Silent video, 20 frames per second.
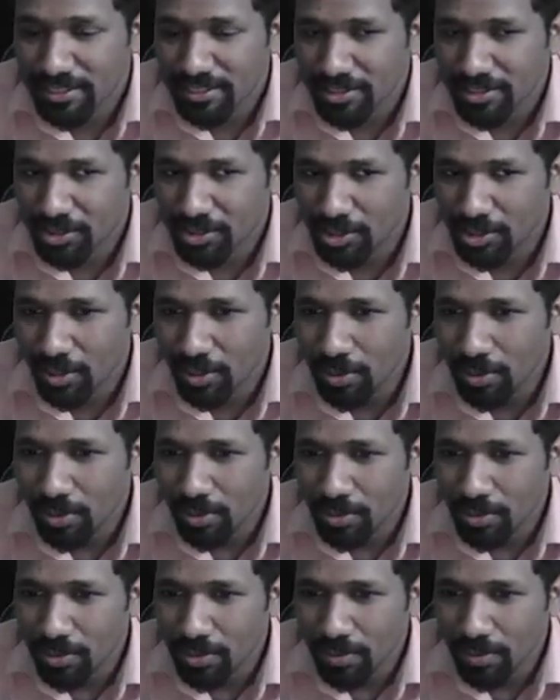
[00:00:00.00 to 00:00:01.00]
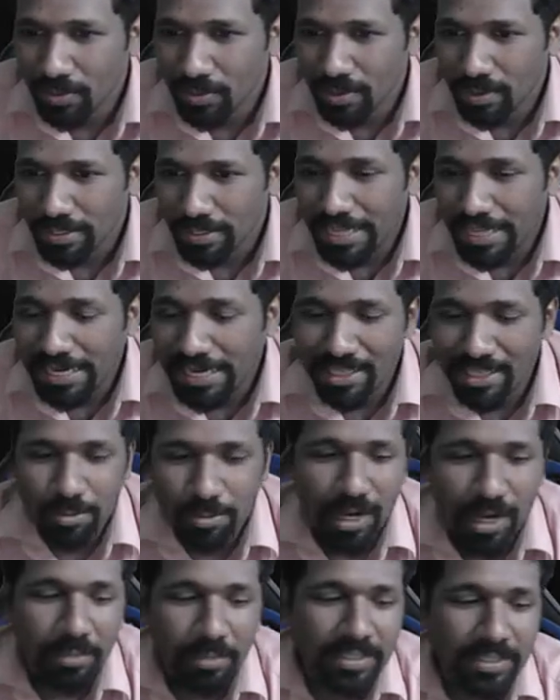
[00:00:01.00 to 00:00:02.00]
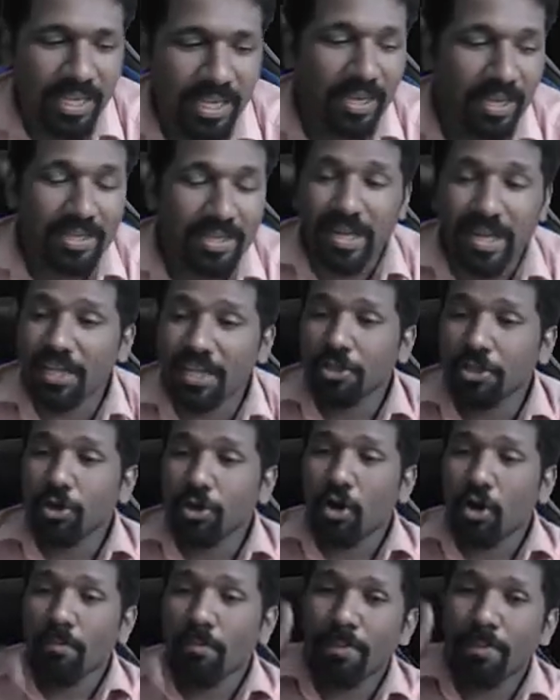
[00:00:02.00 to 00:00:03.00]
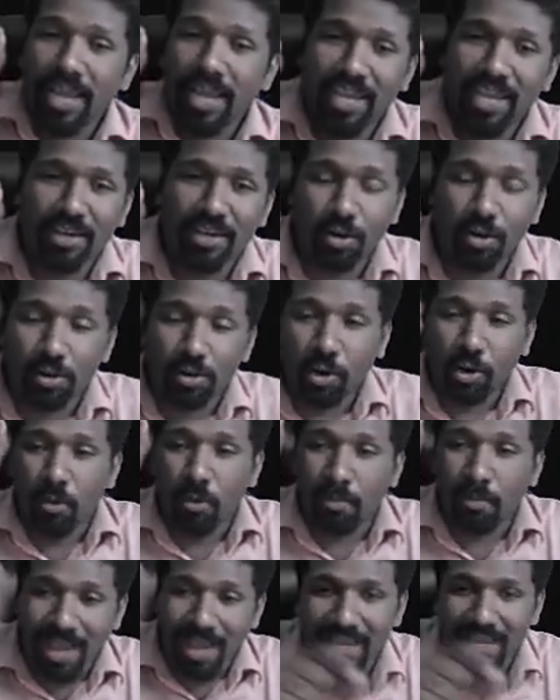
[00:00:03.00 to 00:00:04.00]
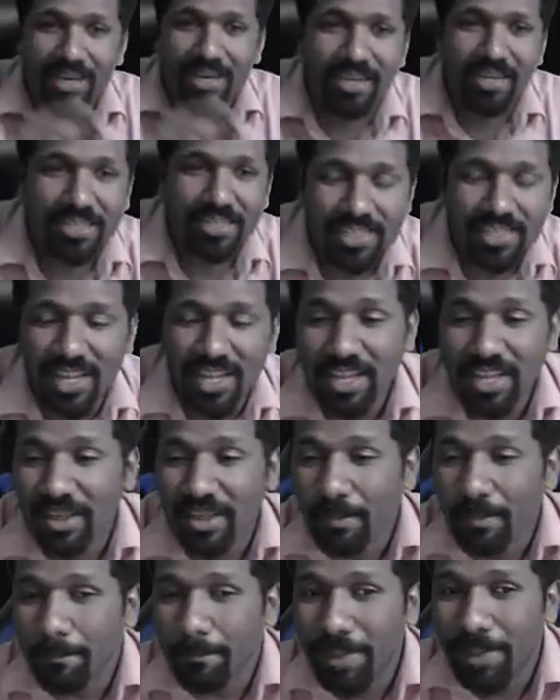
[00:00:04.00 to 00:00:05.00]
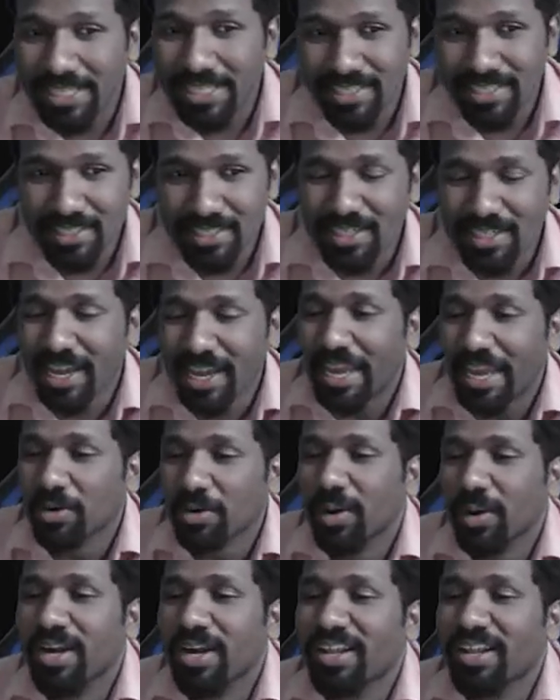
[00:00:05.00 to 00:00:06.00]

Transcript: So that is what I'm telling. Your brain or your mind is the best calculator